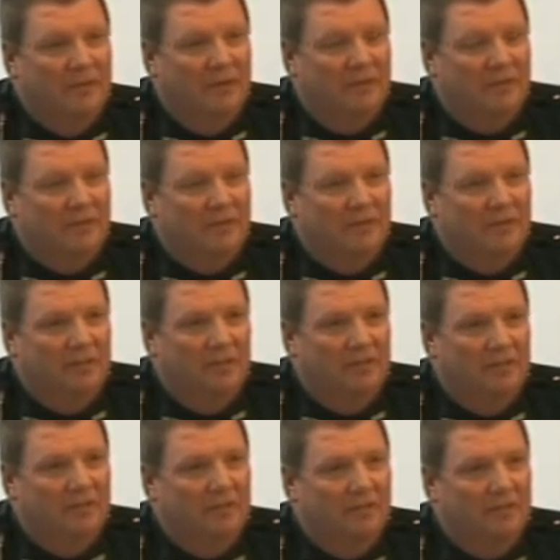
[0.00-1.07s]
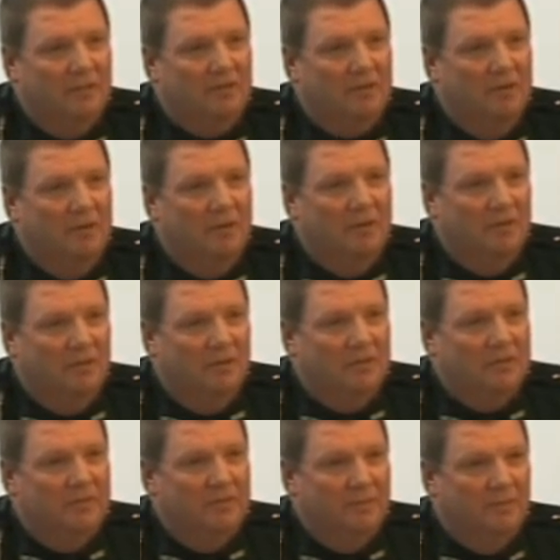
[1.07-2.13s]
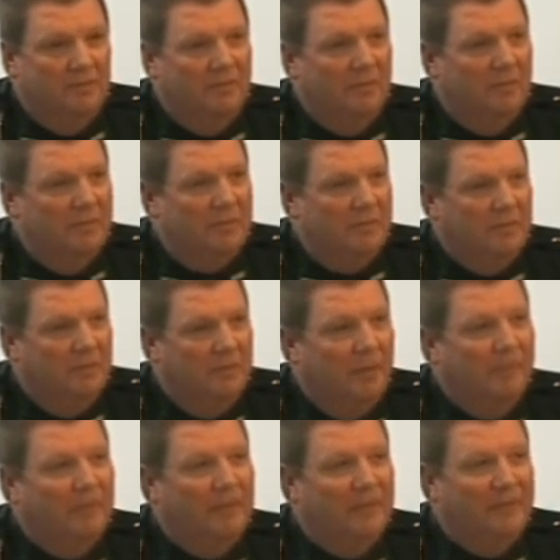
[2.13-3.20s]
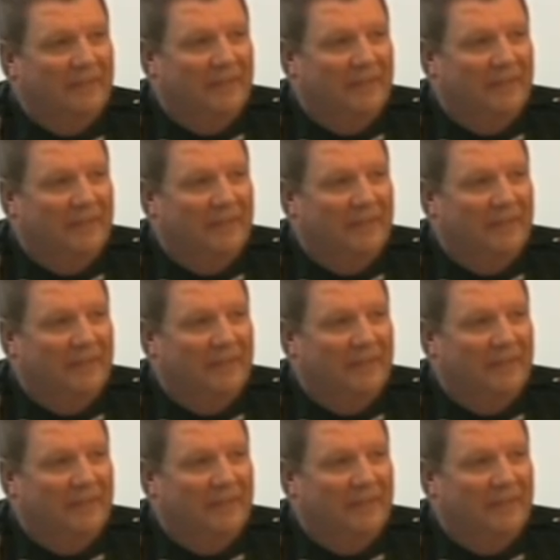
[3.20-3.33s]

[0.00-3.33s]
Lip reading: I always think that it's stronger to listen to the voice of the public.